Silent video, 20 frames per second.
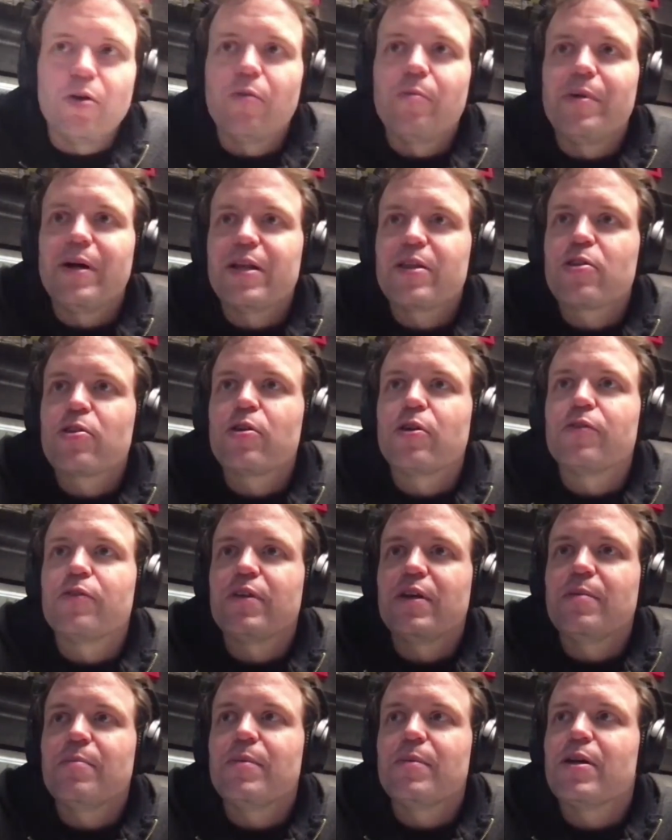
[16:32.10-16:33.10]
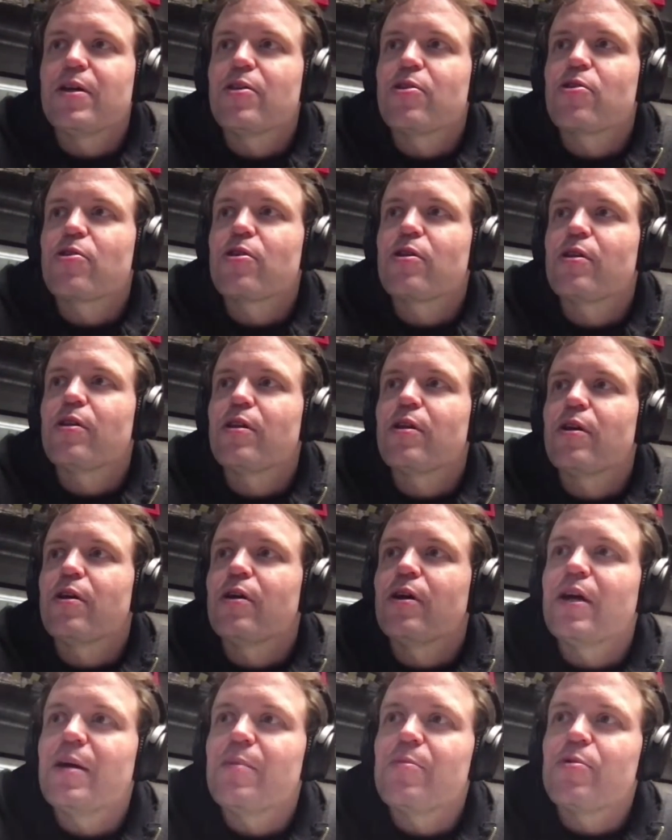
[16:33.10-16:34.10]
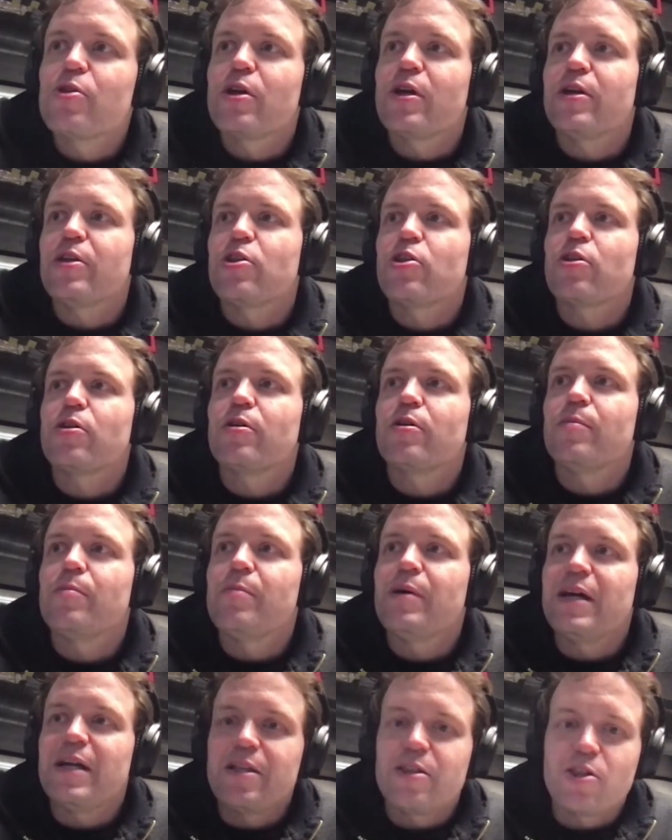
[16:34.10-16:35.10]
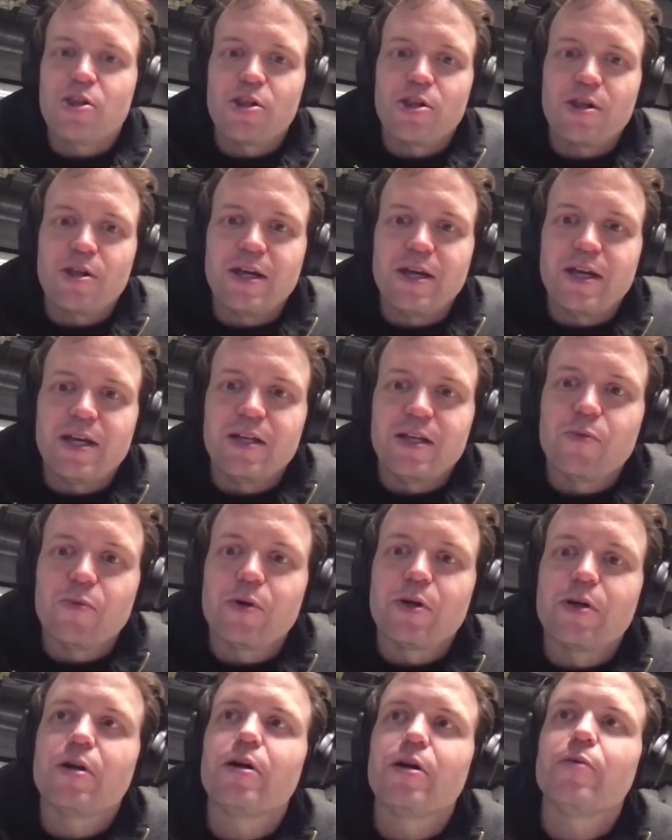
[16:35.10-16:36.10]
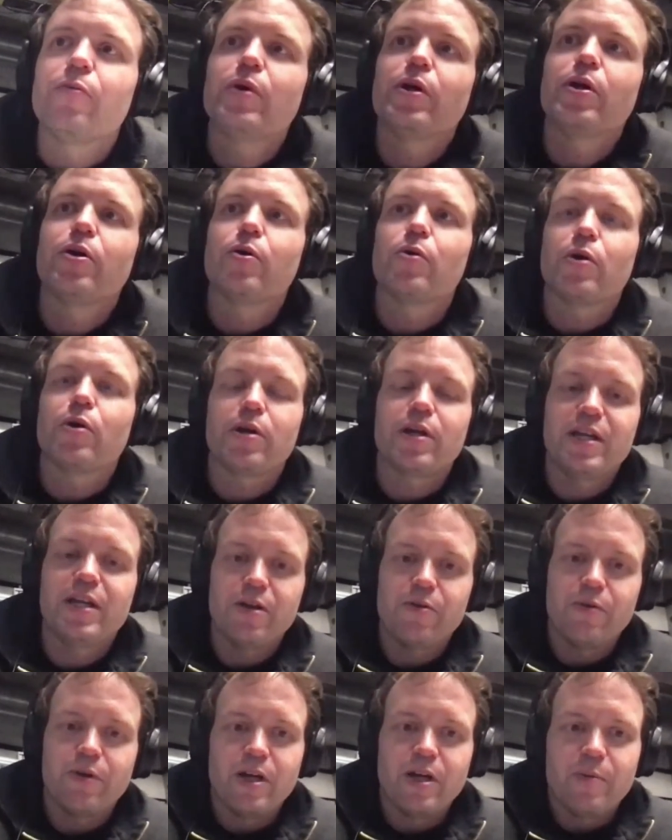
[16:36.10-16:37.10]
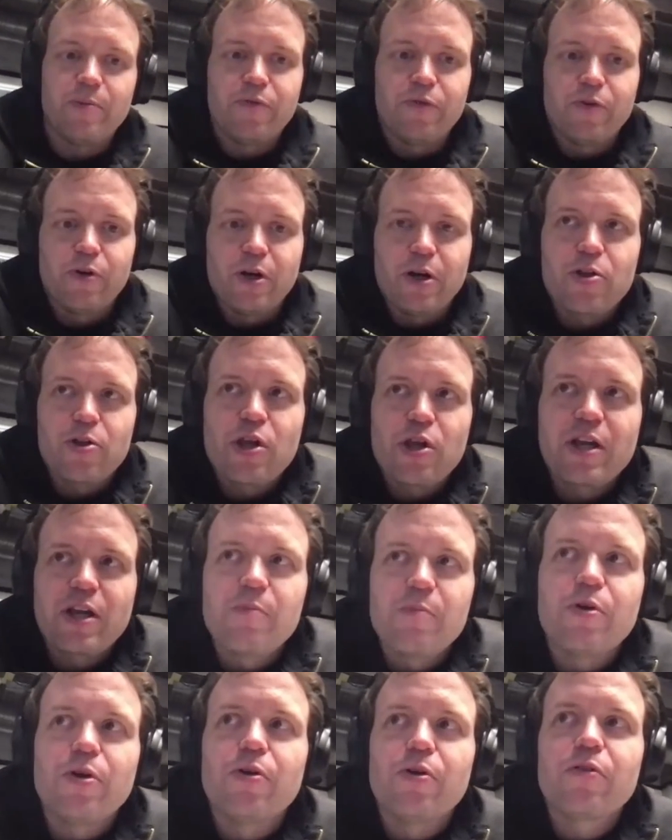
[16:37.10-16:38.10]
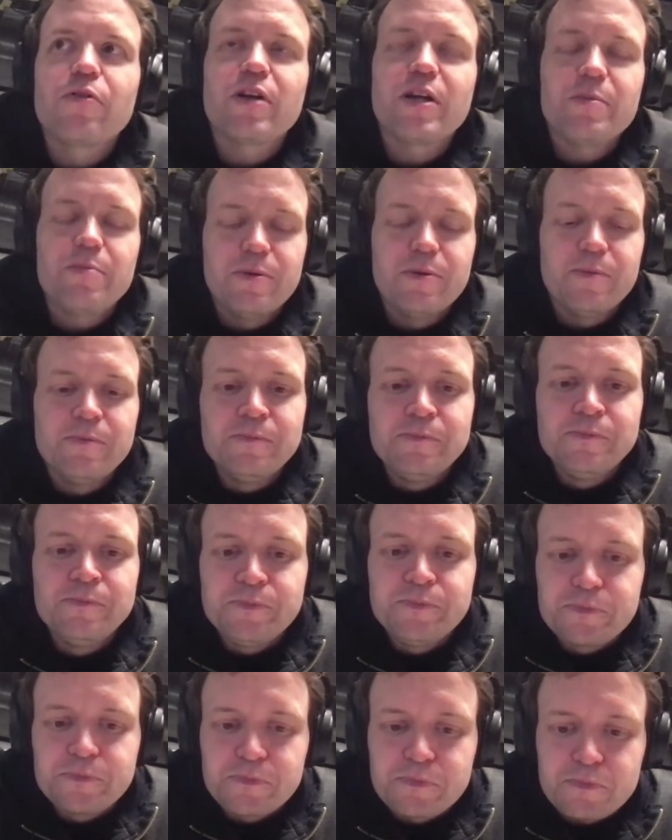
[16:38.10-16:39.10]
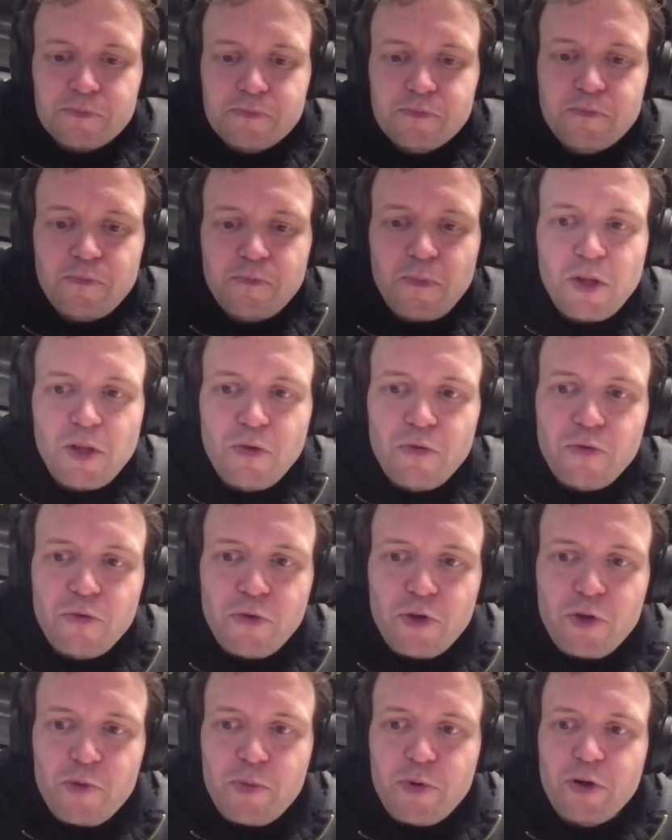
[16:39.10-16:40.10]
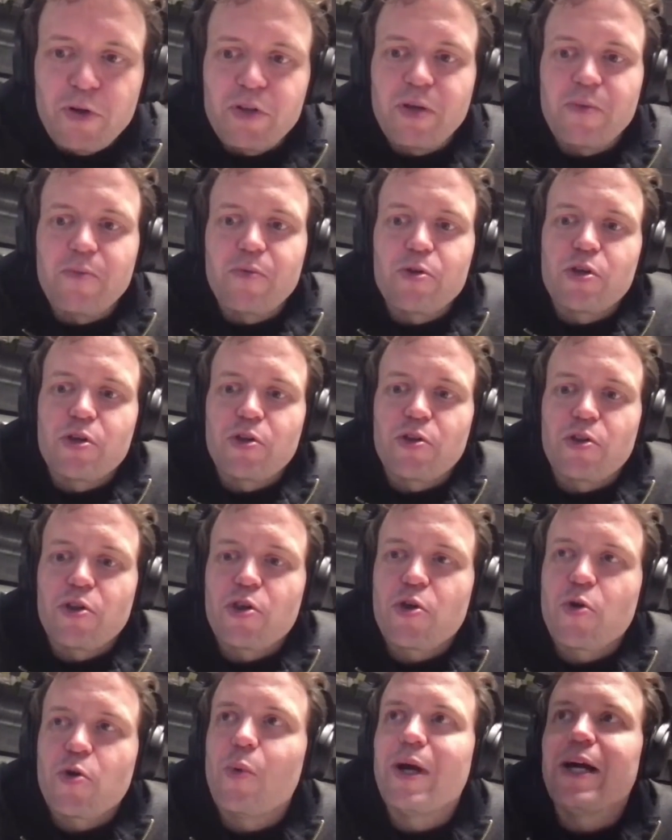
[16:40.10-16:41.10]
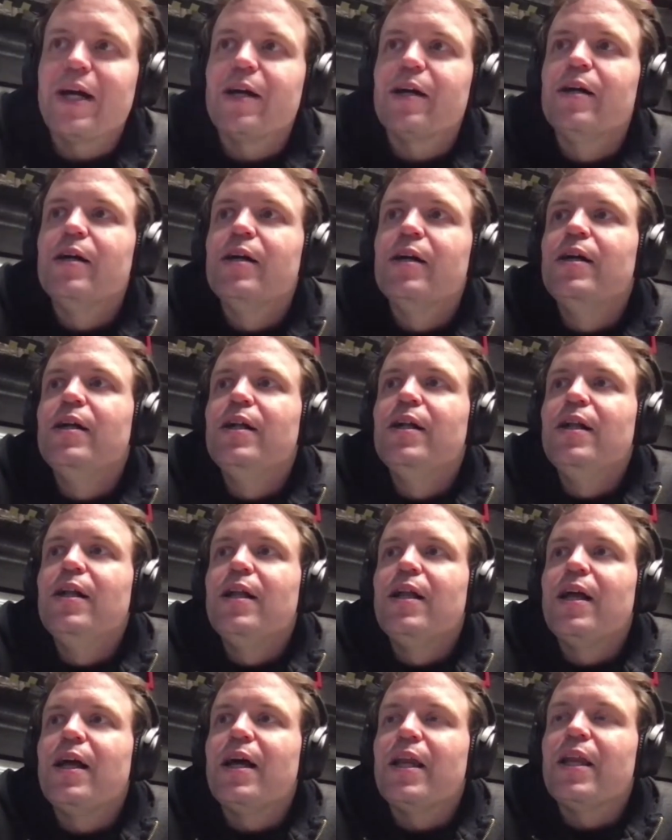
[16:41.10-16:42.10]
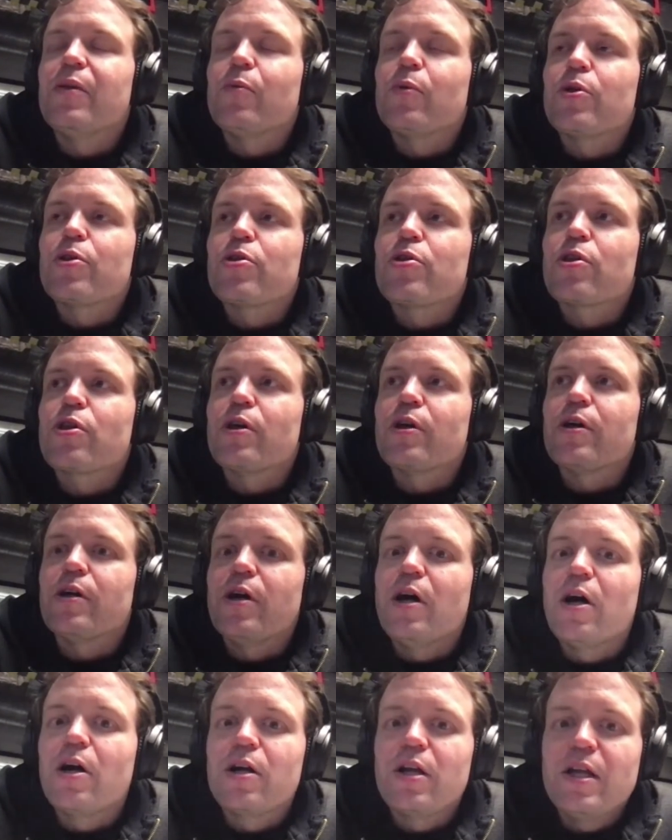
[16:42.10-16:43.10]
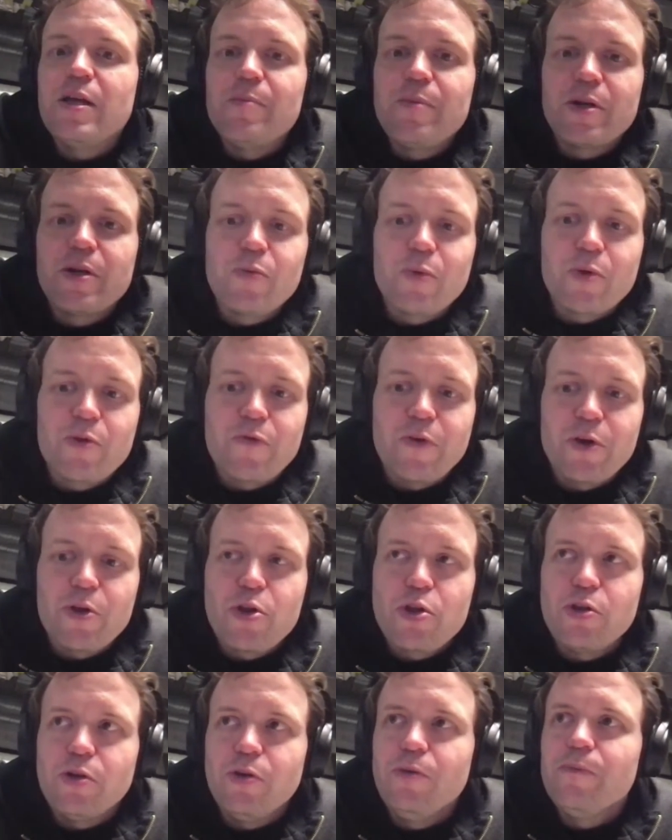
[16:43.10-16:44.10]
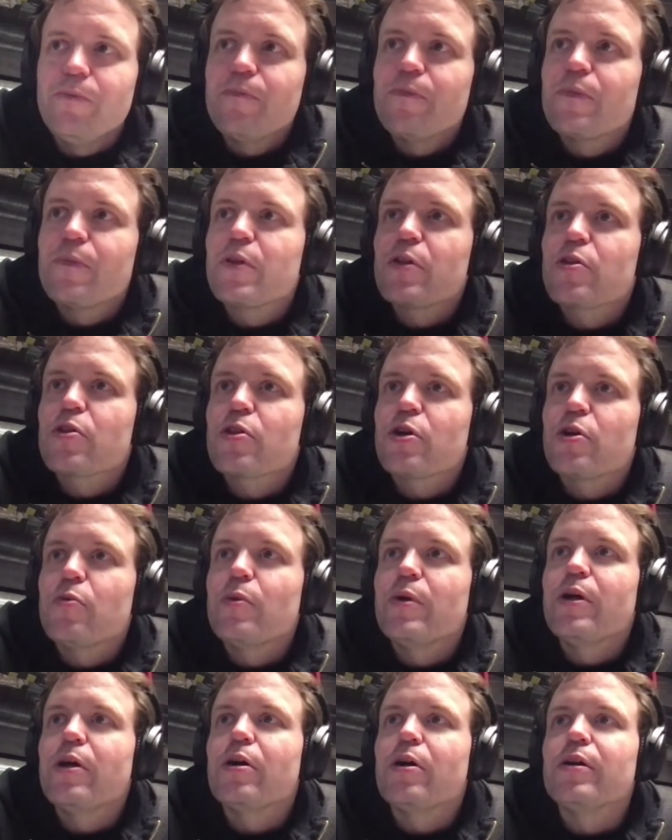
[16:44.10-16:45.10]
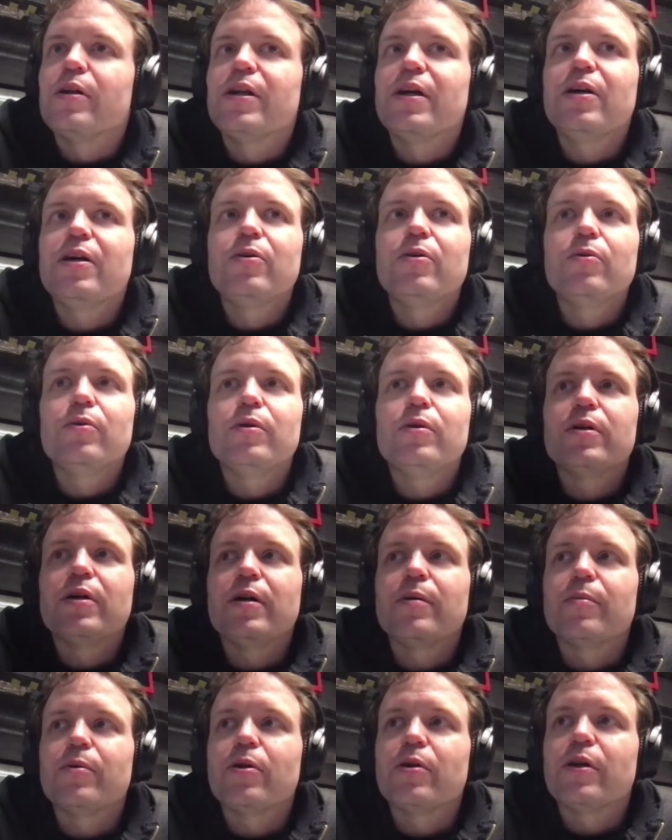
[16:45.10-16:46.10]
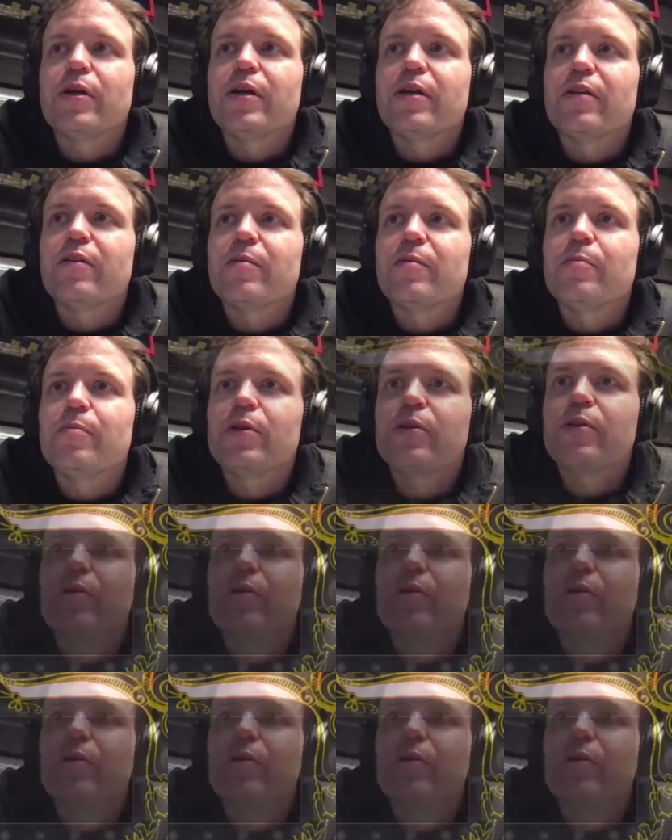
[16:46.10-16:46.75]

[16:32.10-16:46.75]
Badge.team is the MCH badge, and we are gearing up for a second prototype. The first prototype was just a square, and it was ugly, but it was functional. So we are now, I'm going to hit a button